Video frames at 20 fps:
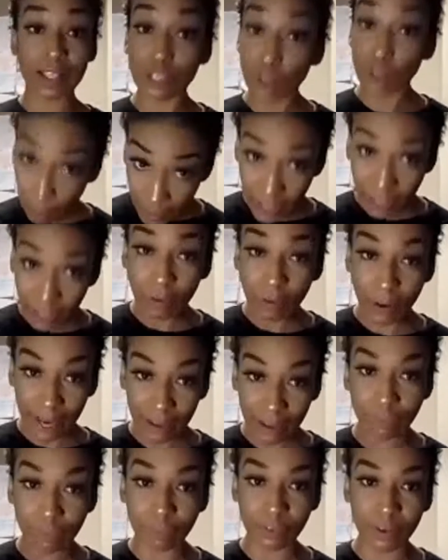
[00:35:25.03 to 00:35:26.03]
So be
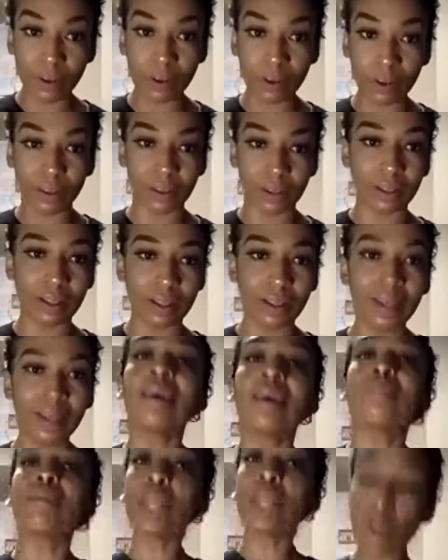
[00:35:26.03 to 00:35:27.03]
grateful.
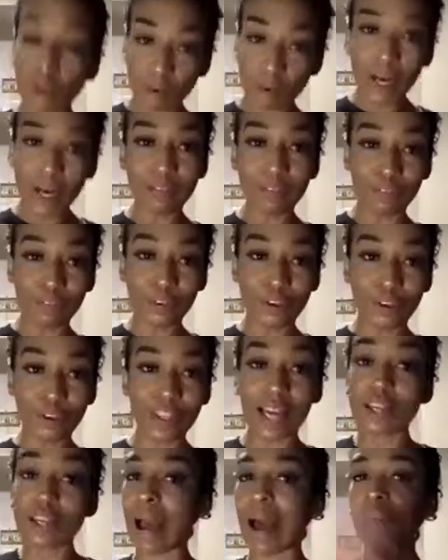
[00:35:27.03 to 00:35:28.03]
Be grateful
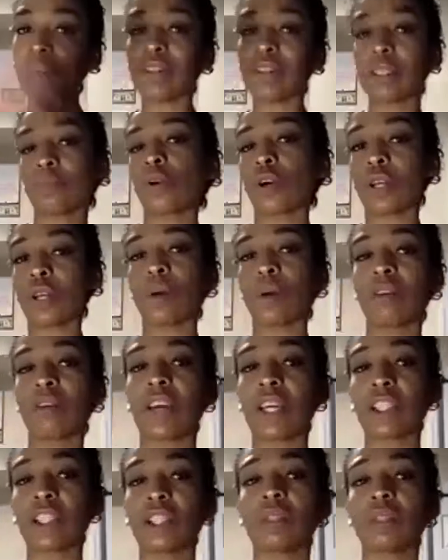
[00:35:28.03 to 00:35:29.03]
that you have these morning
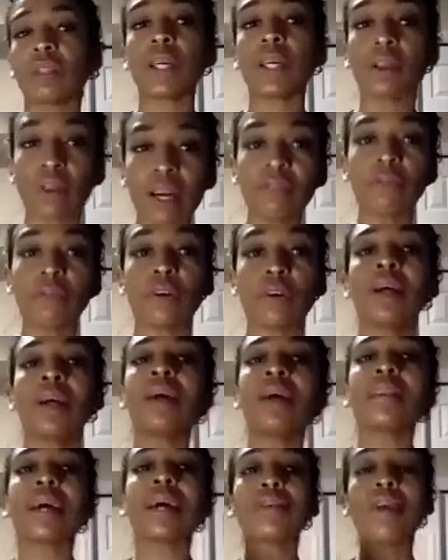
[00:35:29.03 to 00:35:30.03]
motivations. Be grateful
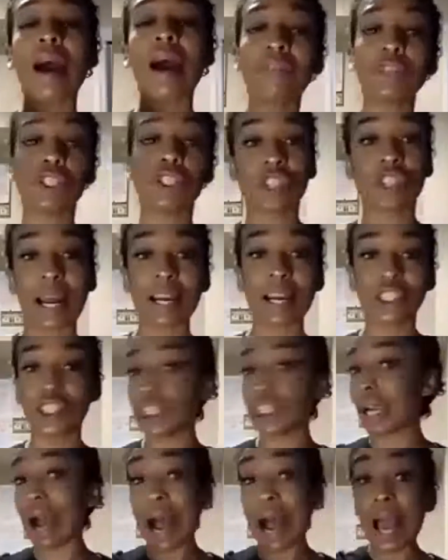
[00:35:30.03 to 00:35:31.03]
that you have a
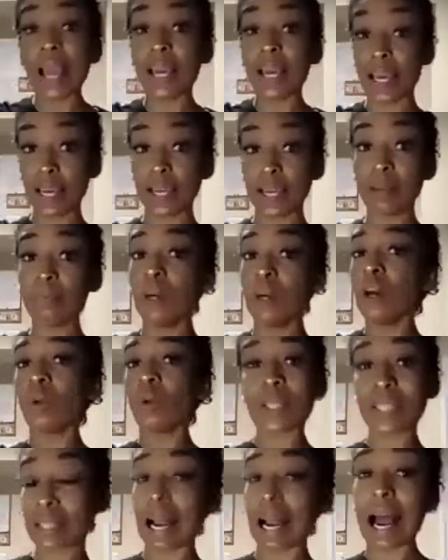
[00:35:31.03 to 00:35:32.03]
strategy. I am
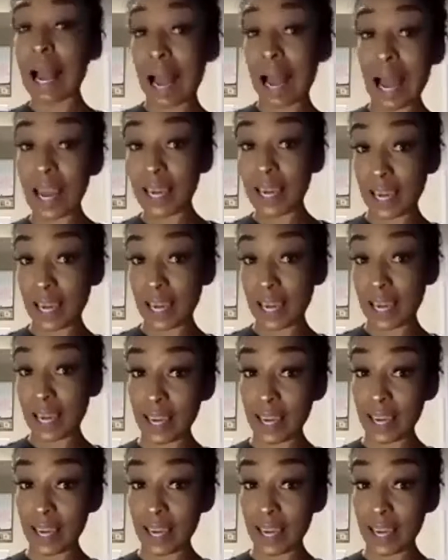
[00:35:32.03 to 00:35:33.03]
was not I
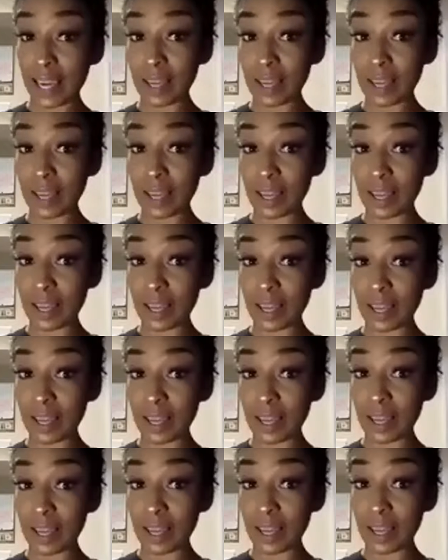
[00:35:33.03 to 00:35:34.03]
am as it is
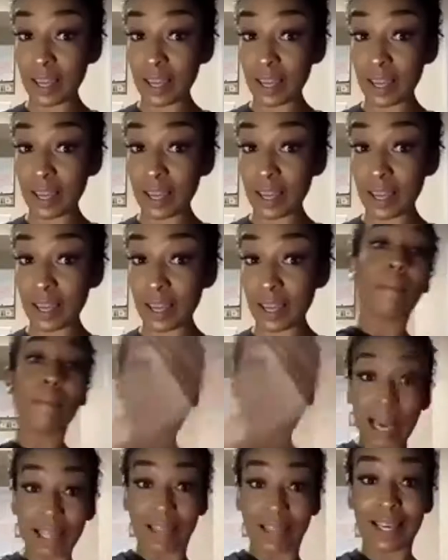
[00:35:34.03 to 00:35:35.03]
today
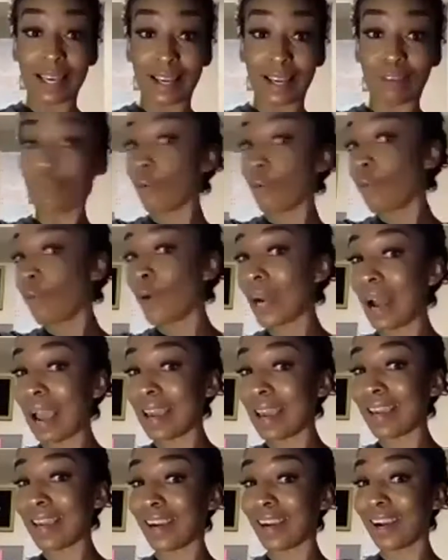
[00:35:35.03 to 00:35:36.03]
back then, from what I
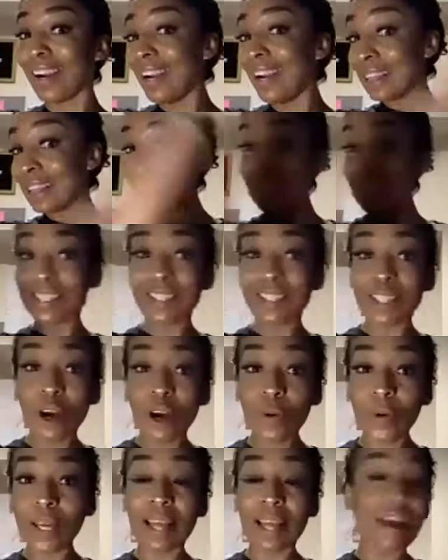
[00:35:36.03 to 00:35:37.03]
hear. Things
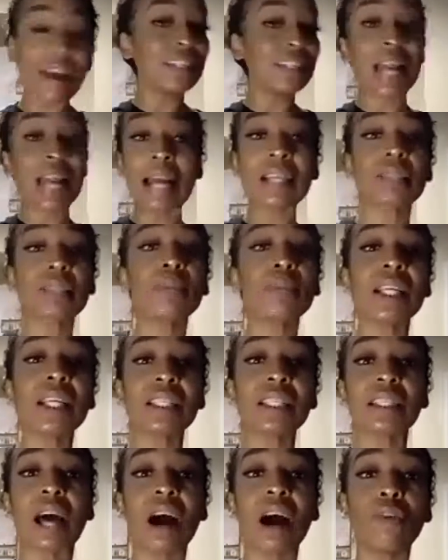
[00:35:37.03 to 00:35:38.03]
going left, not as many
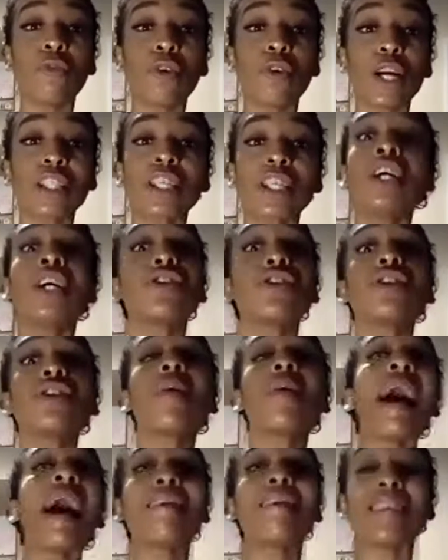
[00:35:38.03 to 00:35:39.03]
softwares, so
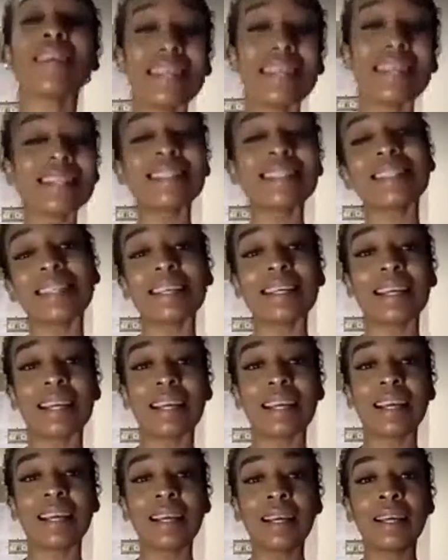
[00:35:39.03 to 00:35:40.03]
you have it
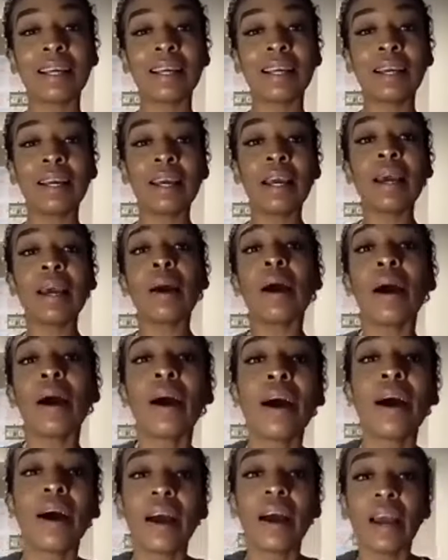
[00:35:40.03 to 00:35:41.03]
easy.
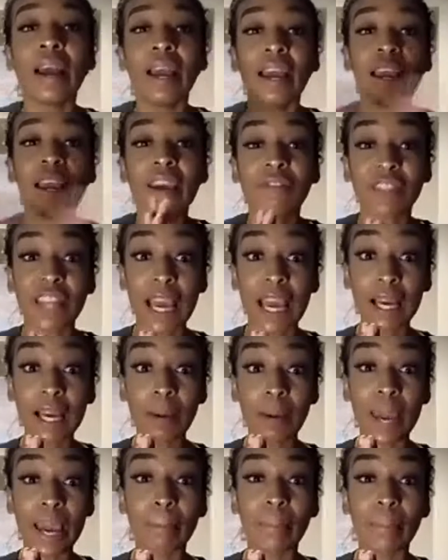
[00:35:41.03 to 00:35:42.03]
If they can
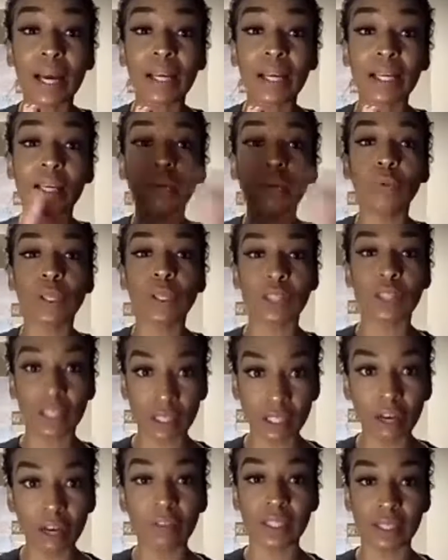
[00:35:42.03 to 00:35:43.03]
make money with the
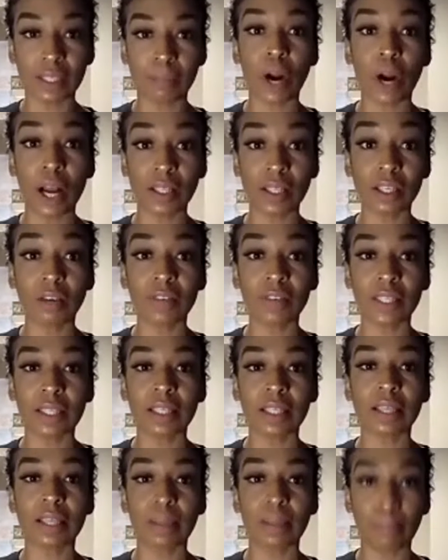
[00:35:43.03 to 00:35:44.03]
services
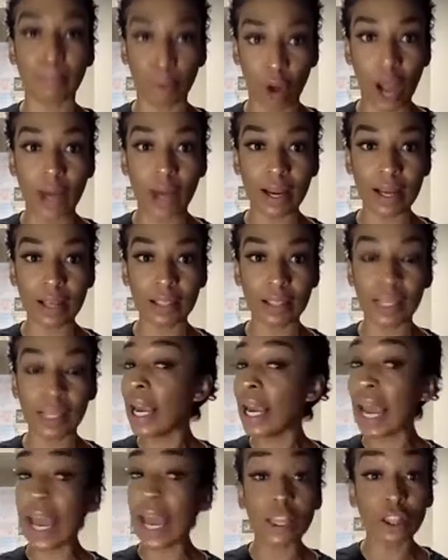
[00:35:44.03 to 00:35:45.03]
and products
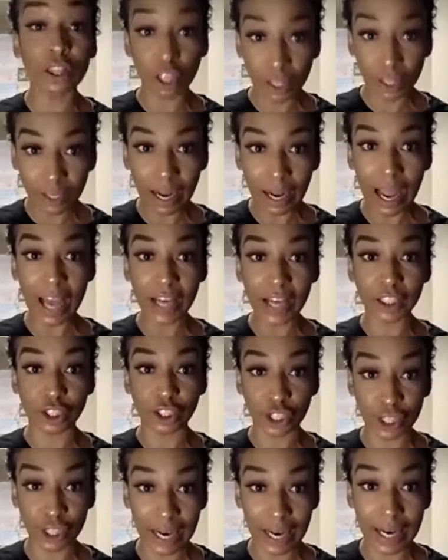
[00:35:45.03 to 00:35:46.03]
and learn how to
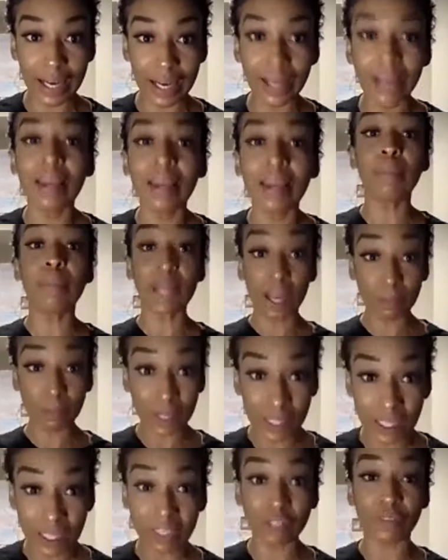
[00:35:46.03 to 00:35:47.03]
trade and become
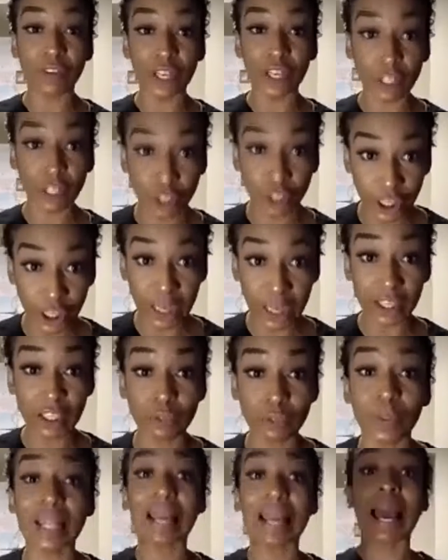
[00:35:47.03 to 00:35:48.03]
six-figure
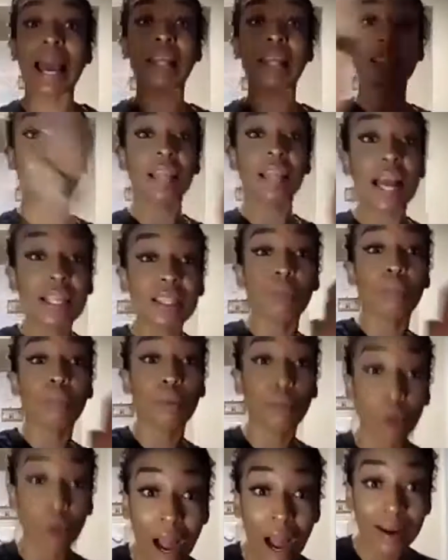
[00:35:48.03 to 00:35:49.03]
traders when they had less
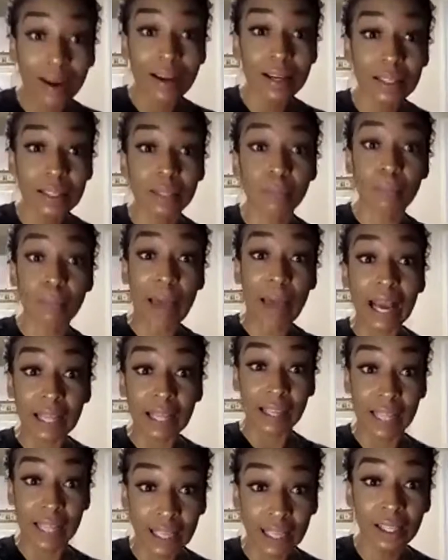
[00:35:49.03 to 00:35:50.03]
products back
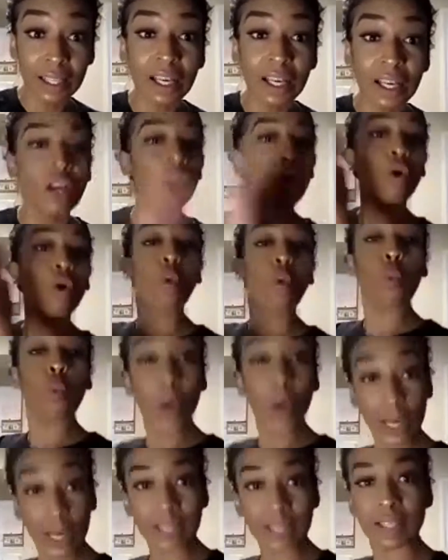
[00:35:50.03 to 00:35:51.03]
then,
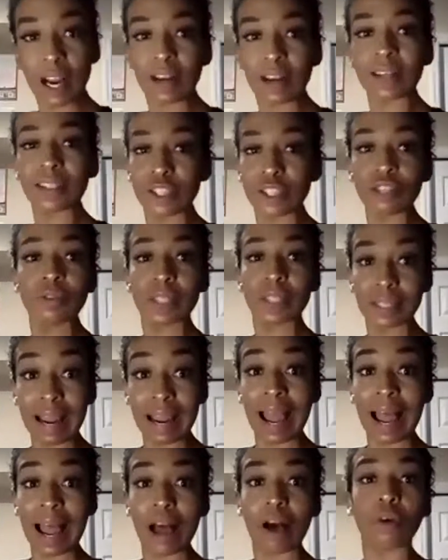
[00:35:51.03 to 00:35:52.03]
what is our excuse
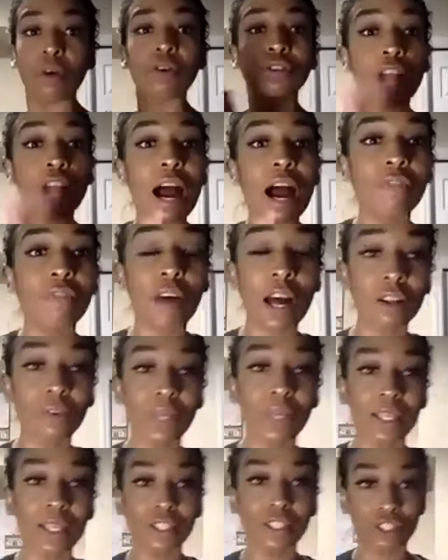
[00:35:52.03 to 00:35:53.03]
now? Not
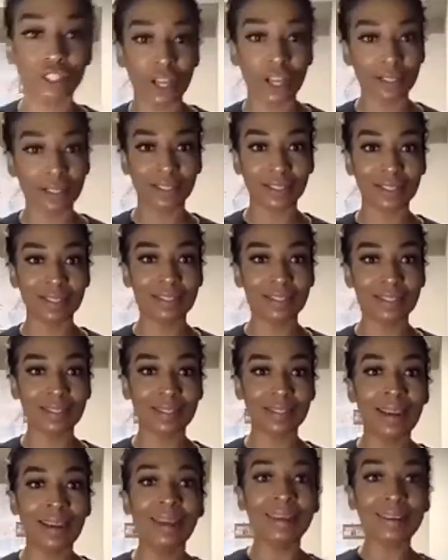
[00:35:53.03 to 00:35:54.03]
following instructions,
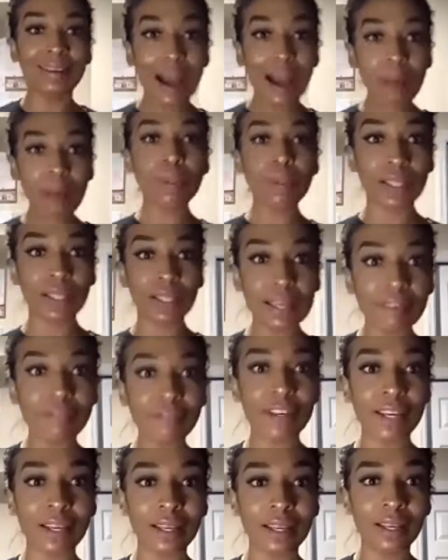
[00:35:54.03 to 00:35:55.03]
not
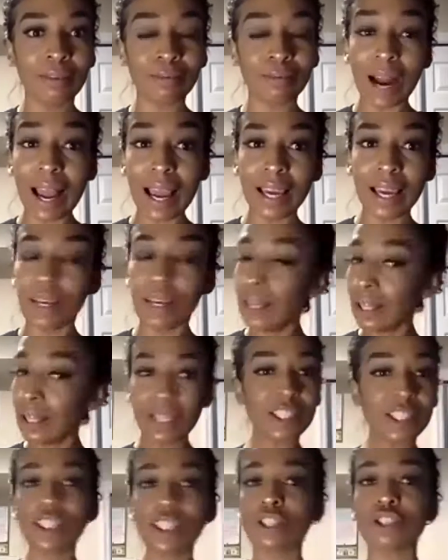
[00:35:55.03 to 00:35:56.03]
believing, right?
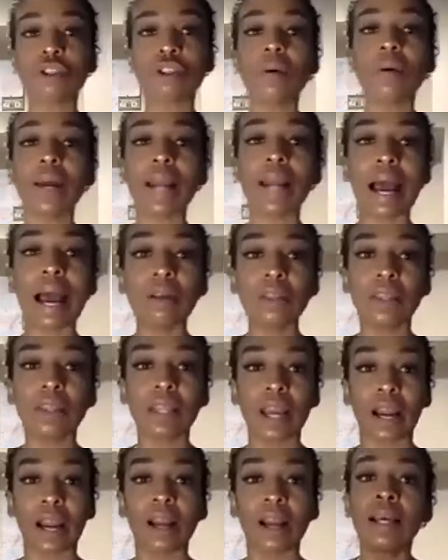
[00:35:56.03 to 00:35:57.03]
Let's just throw it out
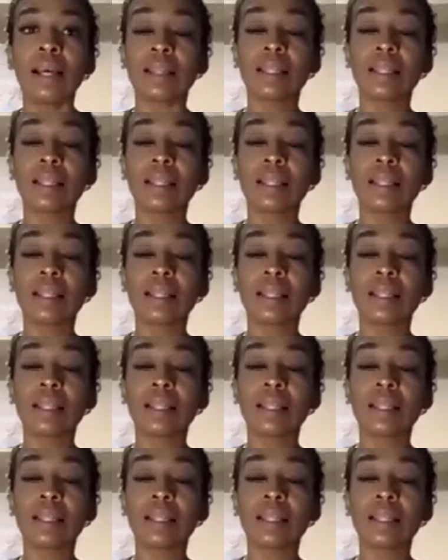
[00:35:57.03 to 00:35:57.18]
there.